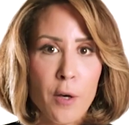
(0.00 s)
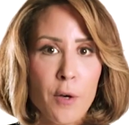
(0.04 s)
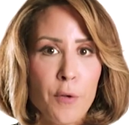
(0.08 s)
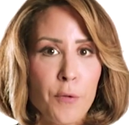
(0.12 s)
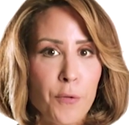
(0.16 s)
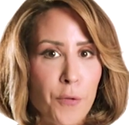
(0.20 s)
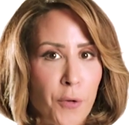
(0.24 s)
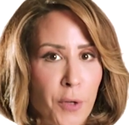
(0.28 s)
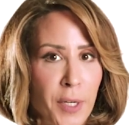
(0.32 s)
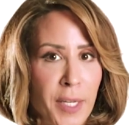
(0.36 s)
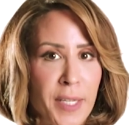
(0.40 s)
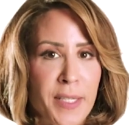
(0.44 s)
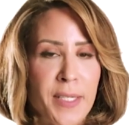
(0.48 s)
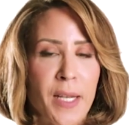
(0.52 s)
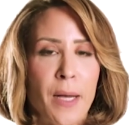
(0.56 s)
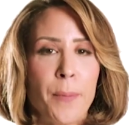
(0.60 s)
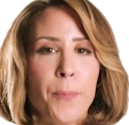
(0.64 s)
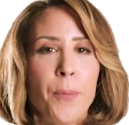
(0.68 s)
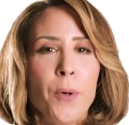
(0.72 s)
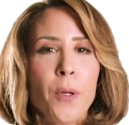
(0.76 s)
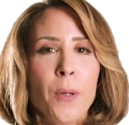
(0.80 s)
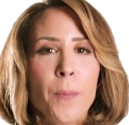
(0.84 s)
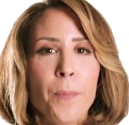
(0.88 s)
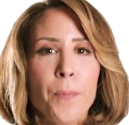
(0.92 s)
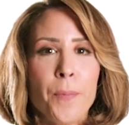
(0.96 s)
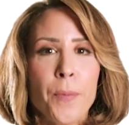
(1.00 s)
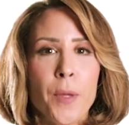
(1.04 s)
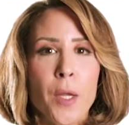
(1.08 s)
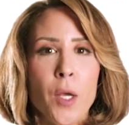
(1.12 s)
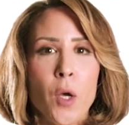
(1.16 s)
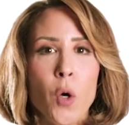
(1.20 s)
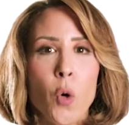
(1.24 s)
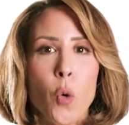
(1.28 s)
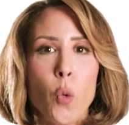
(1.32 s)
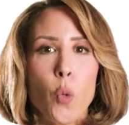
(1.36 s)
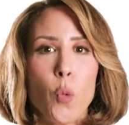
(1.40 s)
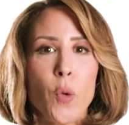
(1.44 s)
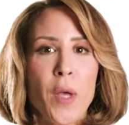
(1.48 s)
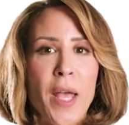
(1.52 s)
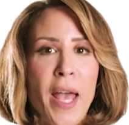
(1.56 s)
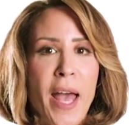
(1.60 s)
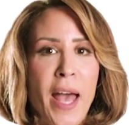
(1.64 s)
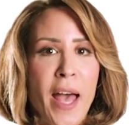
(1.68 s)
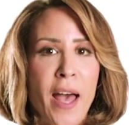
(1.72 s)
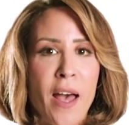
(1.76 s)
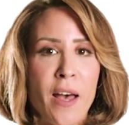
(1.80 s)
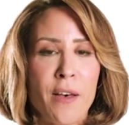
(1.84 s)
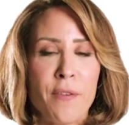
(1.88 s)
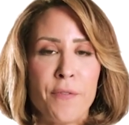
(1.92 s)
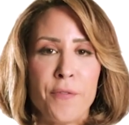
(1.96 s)
For example, we
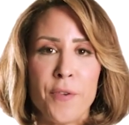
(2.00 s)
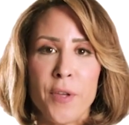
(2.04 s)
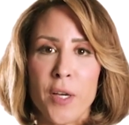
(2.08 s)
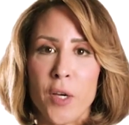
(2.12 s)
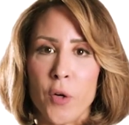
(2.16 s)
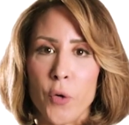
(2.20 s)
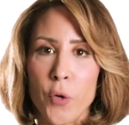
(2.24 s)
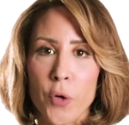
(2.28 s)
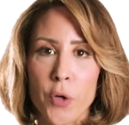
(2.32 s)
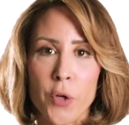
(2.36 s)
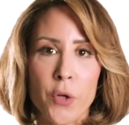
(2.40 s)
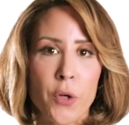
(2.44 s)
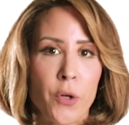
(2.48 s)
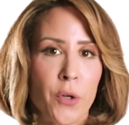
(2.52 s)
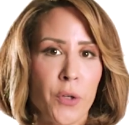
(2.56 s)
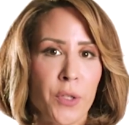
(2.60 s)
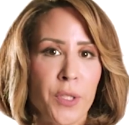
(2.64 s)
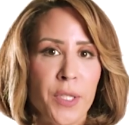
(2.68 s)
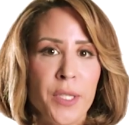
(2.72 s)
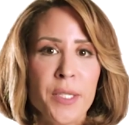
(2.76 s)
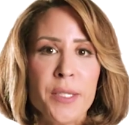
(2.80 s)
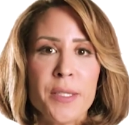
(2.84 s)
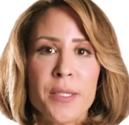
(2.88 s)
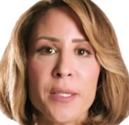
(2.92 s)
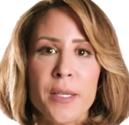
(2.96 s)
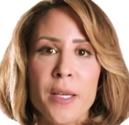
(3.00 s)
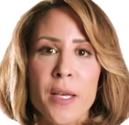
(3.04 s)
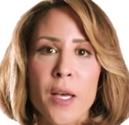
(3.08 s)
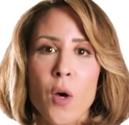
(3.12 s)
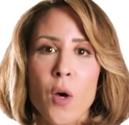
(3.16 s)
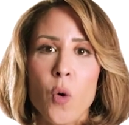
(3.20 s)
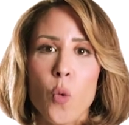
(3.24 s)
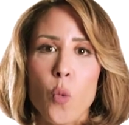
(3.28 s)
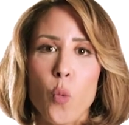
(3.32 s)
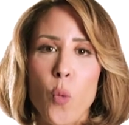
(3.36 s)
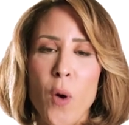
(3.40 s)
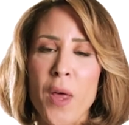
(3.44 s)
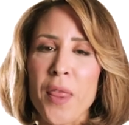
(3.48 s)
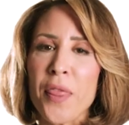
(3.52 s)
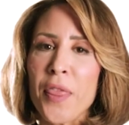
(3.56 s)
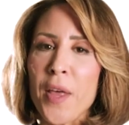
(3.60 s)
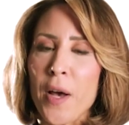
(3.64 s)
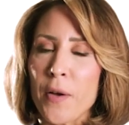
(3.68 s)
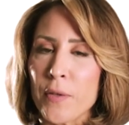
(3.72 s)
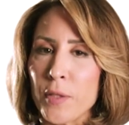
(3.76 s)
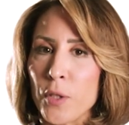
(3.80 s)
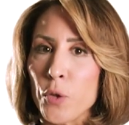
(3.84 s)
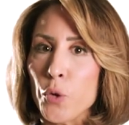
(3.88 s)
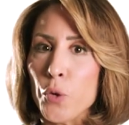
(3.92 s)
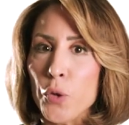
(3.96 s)
have recorded
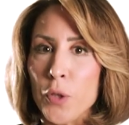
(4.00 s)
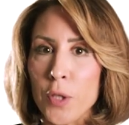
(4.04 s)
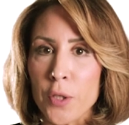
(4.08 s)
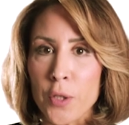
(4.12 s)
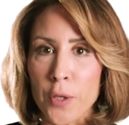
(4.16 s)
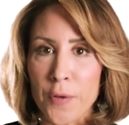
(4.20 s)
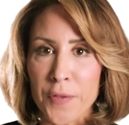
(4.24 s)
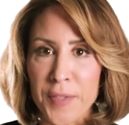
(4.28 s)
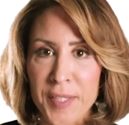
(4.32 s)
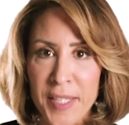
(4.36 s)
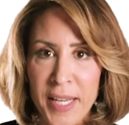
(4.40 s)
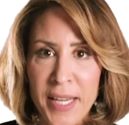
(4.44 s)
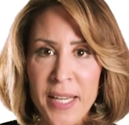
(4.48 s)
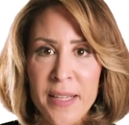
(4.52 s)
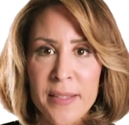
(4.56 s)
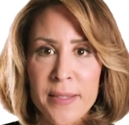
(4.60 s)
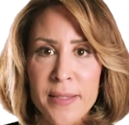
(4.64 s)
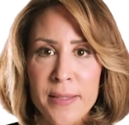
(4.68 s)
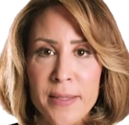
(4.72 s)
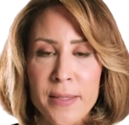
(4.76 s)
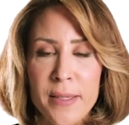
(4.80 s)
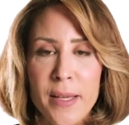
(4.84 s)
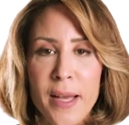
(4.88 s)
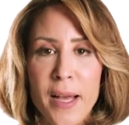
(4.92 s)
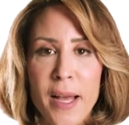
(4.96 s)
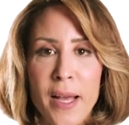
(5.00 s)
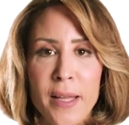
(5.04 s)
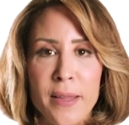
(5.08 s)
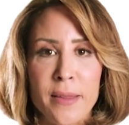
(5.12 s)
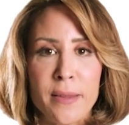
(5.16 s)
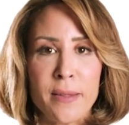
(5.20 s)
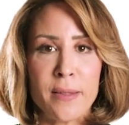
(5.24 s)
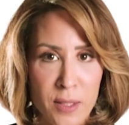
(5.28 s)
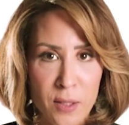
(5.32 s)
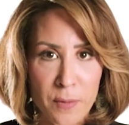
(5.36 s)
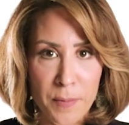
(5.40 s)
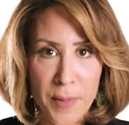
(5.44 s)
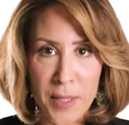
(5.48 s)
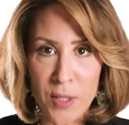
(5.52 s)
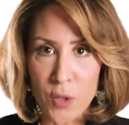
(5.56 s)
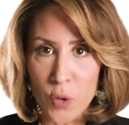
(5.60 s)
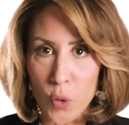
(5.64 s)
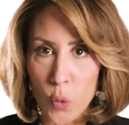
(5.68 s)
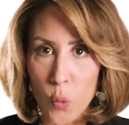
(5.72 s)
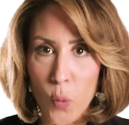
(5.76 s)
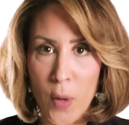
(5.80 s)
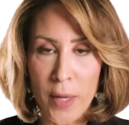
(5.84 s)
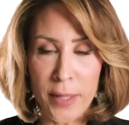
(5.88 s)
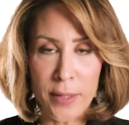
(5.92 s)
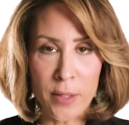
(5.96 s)
1,000 units of sales at semester
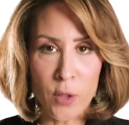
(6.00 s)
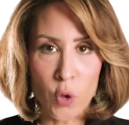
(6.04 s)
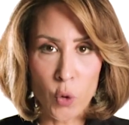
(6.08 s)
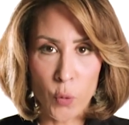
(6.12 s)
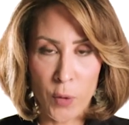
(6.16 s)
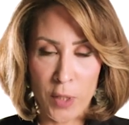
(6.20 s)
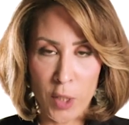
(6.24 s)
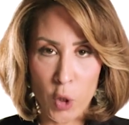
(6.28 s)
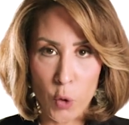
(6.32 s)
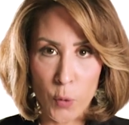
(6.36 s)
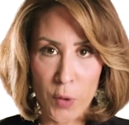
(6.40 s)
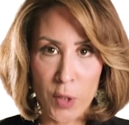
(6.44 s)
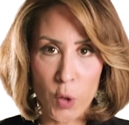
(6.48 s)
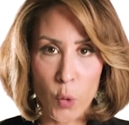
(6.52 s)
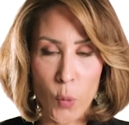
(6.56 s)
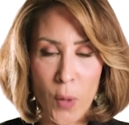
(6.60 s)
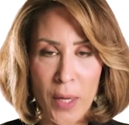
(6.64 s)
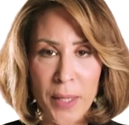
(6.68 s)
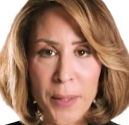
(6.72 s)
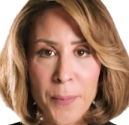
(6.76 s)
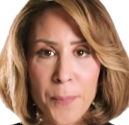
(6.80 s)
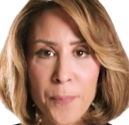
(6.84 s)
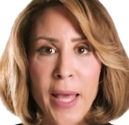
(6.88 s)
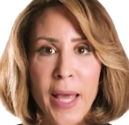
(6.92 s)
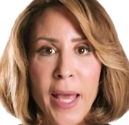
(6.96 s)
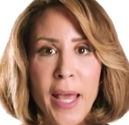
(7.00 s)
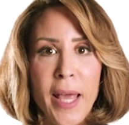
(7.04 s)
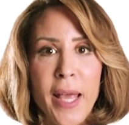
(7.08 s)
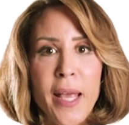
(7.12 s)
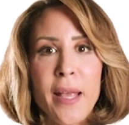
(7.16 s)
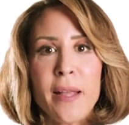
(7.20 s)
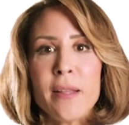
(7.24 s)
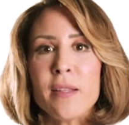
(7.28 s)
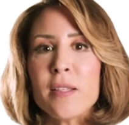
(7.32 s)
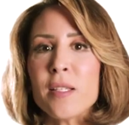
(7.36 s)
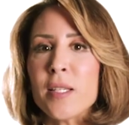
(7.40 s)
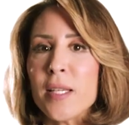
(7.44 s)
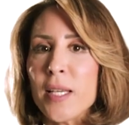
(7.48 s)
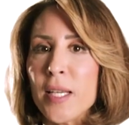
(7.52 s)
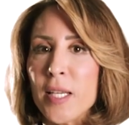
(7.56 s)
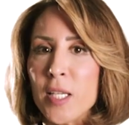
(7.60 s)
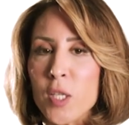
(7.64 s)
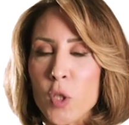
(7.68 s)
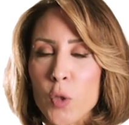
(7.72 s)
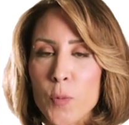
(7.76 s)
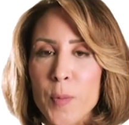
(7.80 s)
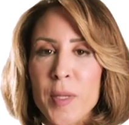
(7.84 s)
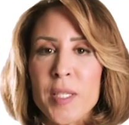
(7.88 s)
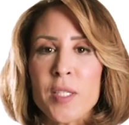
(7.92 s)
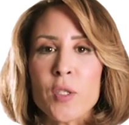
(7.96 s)
1, 2021. And in
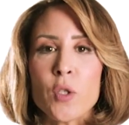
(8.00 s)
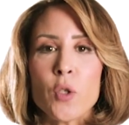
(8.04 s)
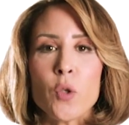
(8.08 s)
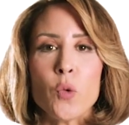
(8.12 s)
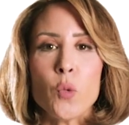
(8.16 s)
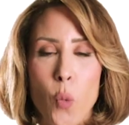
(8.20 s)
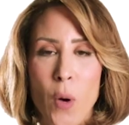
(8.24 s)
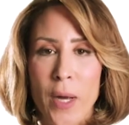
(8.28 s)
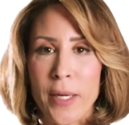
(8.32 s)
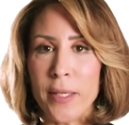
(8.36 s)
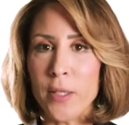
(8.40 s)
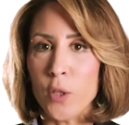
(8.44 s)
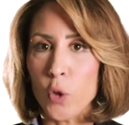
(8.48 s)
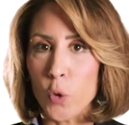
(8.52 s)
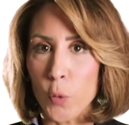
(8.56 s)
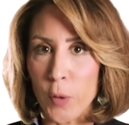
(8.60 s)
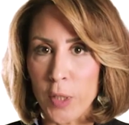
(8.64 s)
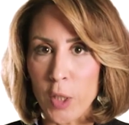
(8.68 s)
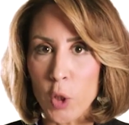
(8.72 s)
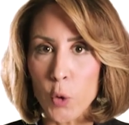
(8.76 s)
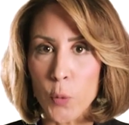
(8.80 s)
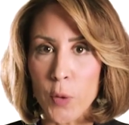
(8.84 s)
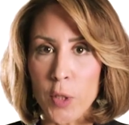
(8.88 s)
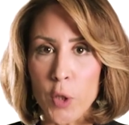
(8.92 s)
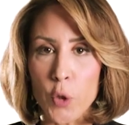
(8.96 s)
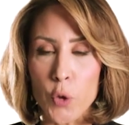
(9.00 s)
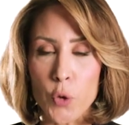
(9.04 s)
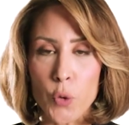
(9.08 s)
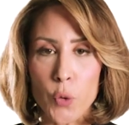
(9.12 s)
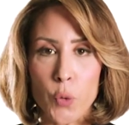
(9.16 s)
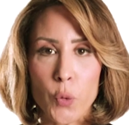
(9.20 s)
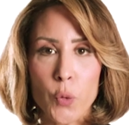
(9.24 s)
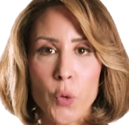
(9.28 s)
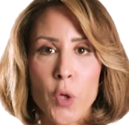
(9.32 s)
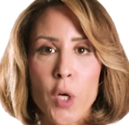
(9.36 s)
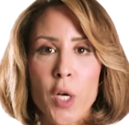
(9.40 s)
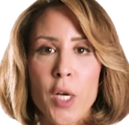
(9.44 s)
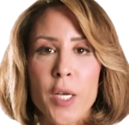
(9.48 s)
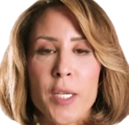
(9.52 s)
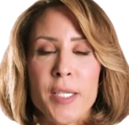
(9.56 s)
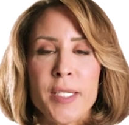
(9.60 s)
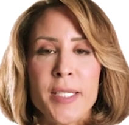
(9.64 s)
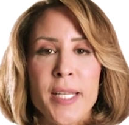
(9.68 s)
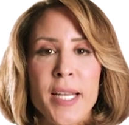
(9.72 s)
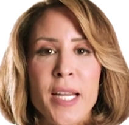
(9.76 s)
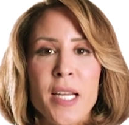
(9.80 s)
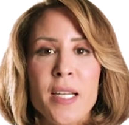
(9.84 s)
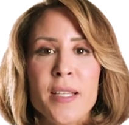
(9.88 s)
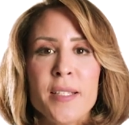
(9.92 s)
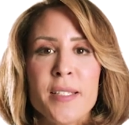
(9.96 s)
semester 1, 2022,
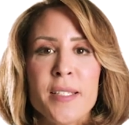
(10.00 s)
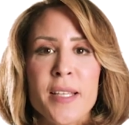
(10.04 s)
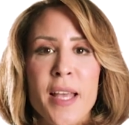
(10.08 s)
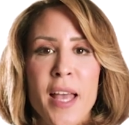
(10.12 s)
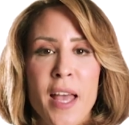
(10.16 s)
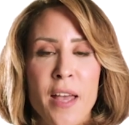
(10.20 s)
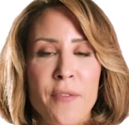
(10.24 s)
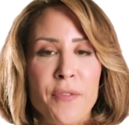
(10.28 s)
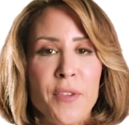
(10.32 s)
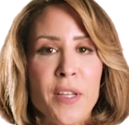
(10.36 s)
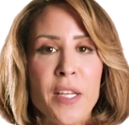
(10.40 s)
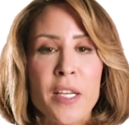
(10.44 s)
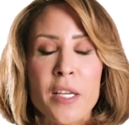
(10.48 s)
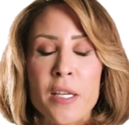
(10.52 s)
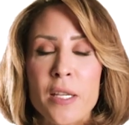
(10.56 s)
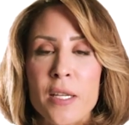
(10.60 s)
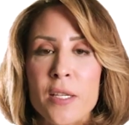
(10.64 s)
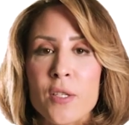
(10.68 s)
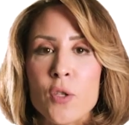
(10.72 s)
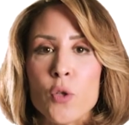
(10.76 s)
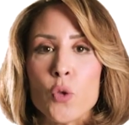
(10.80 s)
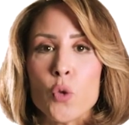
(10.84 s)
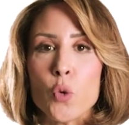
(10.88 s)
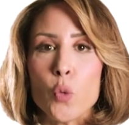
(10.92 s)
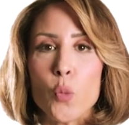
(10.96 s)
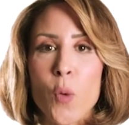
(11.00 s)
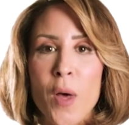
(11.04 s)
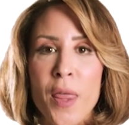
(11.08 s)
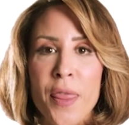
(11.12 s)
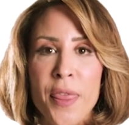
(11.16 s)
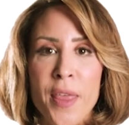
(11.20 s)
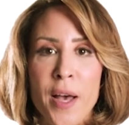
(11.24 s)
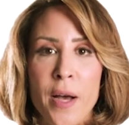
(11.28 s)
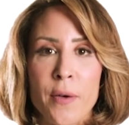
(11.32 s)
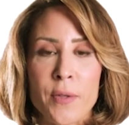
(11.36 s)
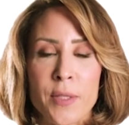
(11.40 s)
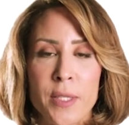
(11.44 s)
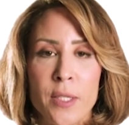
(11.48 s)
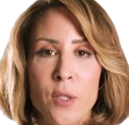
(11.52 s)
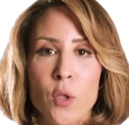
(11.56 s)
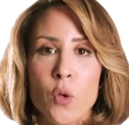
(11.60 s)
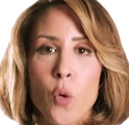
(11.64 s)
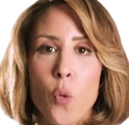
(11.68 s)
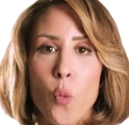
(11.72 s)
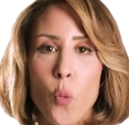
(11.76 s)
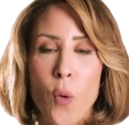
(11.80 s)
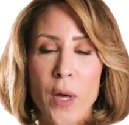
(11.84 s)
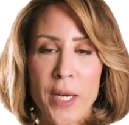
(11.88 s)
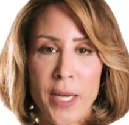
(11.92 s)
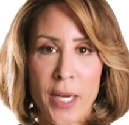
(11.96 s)
sales have increased to
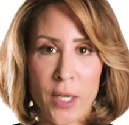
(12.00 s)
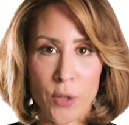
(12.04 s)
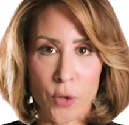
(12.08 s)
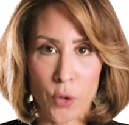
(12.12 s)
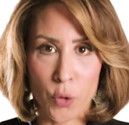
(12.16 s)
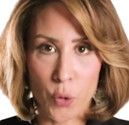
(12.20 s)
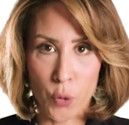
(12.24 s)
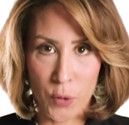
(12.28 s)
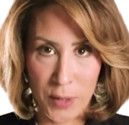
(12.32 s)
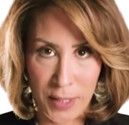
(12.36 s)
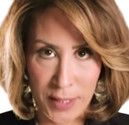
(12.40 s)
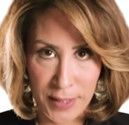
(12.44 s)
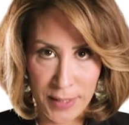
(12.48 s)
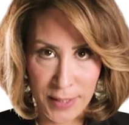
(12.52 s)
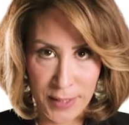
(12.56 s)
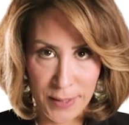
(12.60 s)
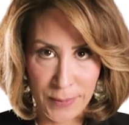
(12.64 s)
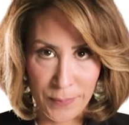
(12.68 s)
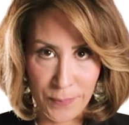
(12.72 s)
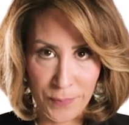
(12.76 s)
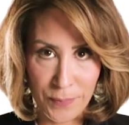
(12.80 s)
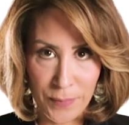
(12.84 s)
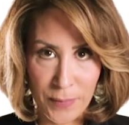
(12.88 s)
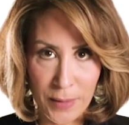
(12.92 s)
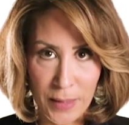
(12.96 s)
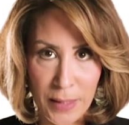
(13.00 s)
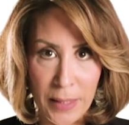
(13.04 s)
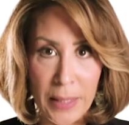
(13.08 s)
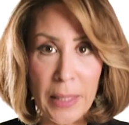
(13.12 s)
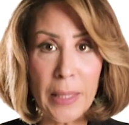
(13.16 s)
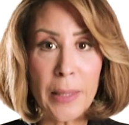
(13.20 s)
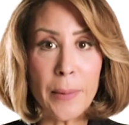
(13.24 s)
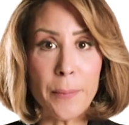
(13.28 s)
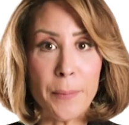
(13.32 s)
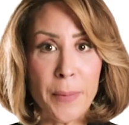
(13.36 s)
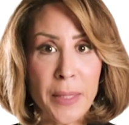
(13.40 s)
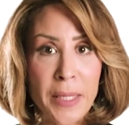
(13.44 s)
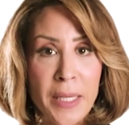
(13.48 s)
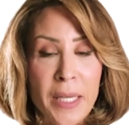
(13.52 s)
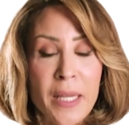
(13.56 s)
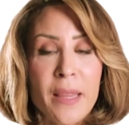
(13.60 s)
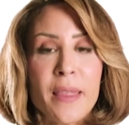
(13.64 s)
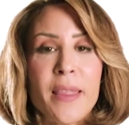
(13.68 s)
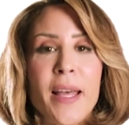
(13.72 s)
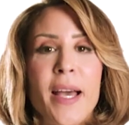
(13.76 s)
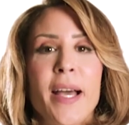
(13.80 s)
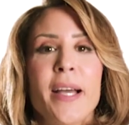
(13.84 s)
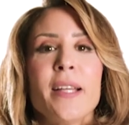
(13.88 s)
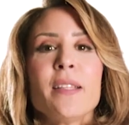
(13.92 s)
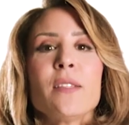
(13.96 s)
1,100 units, meaning
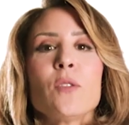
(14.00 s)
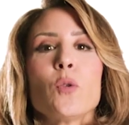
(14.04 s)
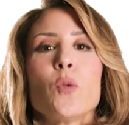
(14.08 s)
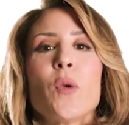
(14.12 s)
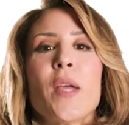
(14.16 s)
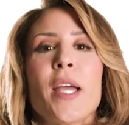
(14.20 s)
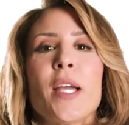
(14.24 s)
that we